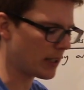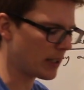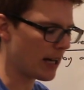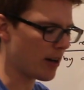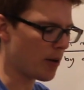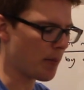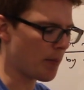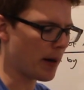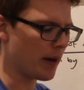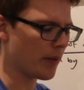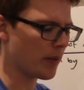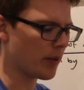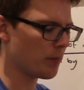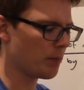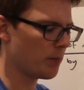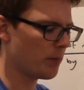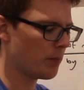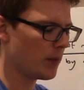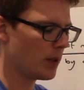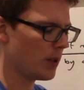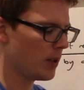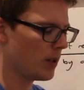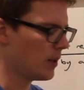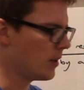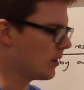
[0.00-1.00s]
care about them,
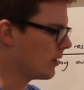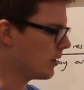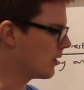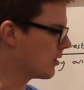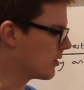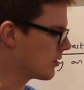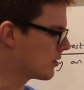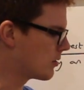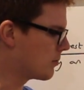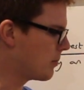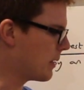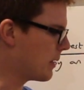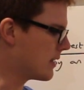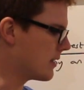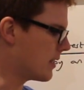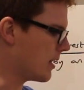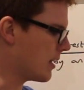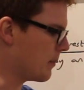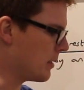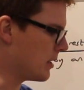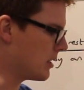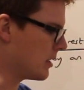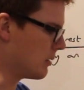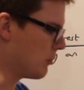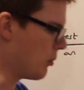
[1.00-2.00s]
because basically
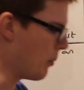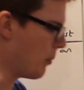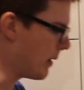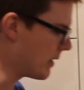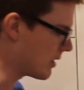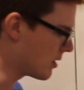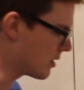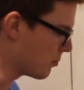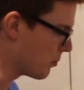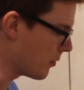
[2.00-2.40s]
that means the momentum